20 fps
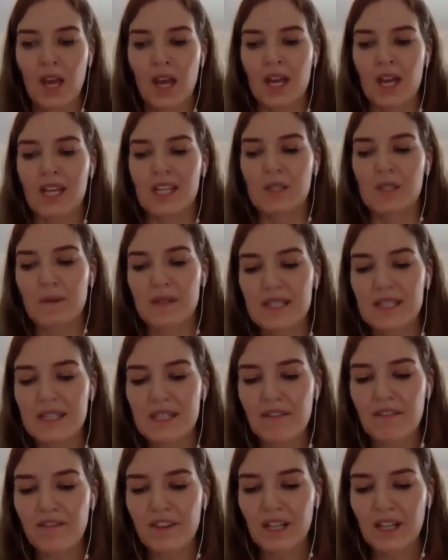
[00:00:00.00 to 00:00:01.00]

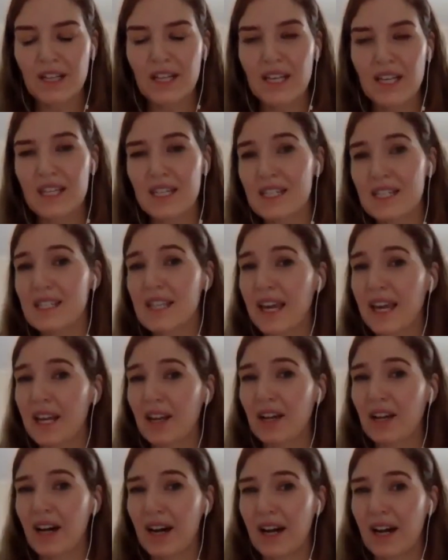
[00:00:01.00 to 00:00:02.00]
specifically, the
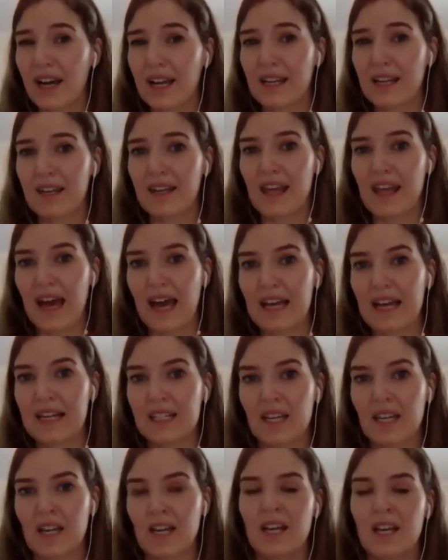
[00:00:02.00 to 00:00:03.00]
cytokine that
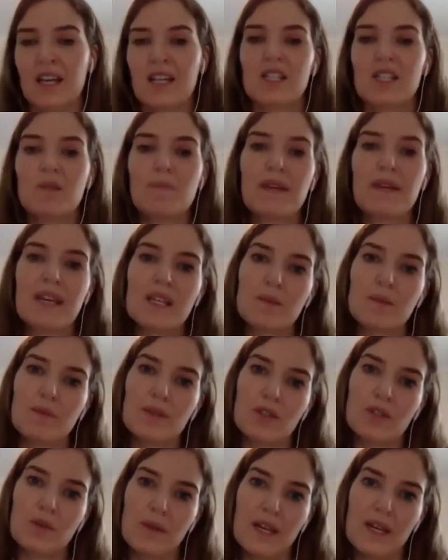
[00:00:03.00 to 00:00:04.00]
speaks
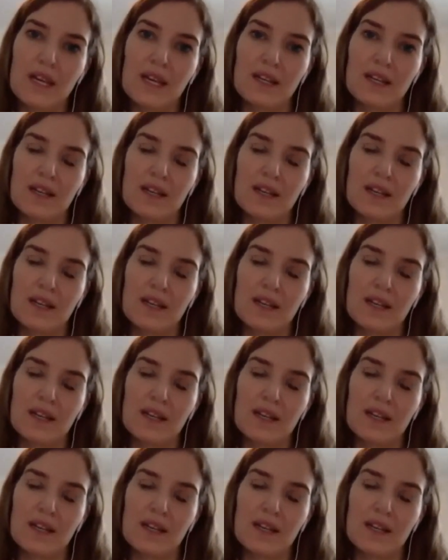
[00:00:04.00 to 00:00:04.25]
between,